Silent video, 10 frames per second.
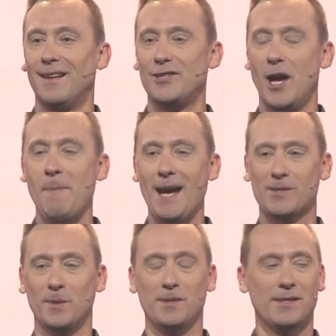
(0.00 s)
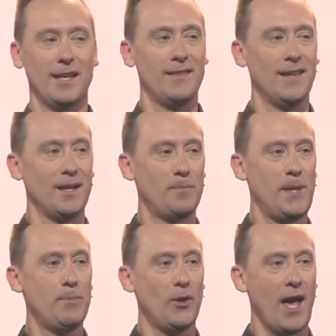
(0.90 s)
John Maxwell said that
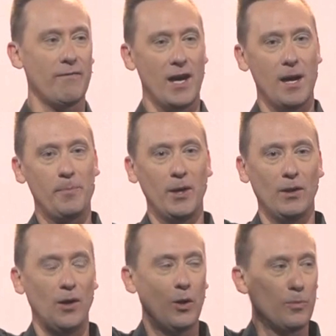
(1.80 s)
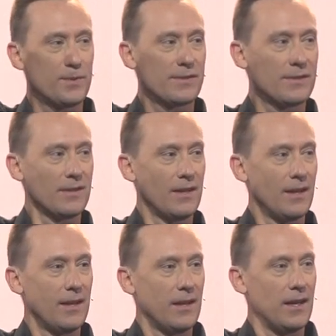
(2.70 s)
people have uphill hopes
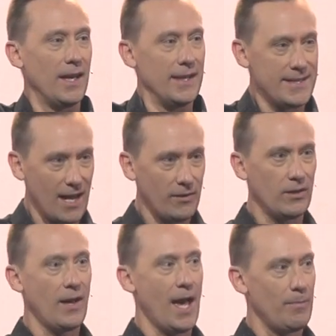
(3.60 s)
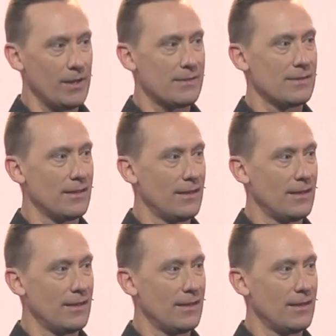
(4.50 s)
and downhill habits.